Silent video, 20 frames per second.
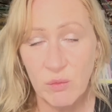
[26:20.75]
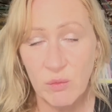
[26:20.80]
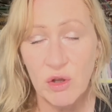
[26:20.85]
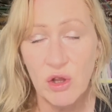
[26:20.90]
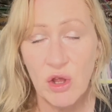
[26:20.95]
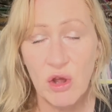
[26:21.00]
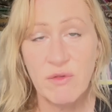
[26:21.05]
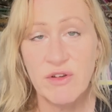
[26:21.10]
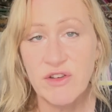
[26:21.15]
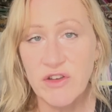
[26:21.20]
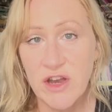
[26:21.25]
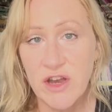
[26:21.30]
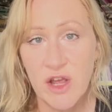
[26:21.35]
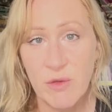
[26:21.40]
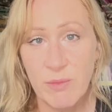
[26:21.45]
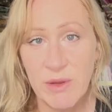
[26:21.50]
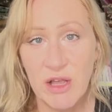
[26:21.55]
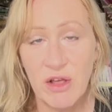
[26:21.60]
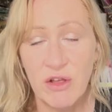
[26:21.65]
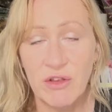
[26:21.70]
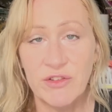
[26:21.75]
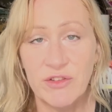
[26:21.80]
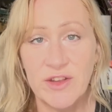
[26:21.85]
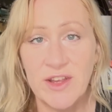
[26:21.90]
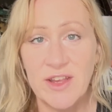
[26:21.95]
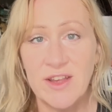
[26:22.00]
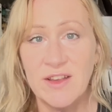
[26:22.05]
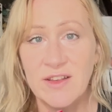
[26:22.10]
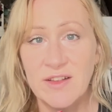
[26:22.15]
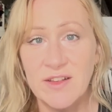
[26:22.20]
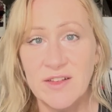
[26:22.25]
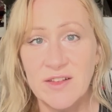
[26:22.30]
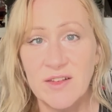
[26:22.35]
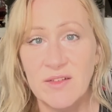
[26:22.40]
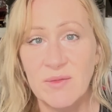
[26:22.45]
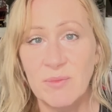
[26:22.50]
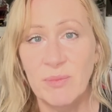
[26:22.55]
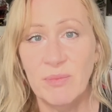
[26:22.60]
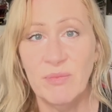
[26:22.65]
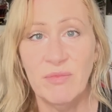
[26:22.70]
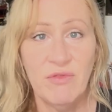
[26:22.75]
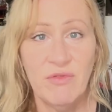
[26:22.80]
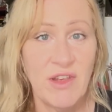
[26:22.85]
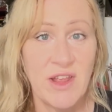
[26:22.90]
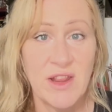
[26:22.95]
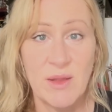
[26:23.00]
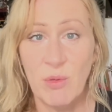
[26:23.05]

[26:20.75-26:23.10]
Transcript: already know because it's fairly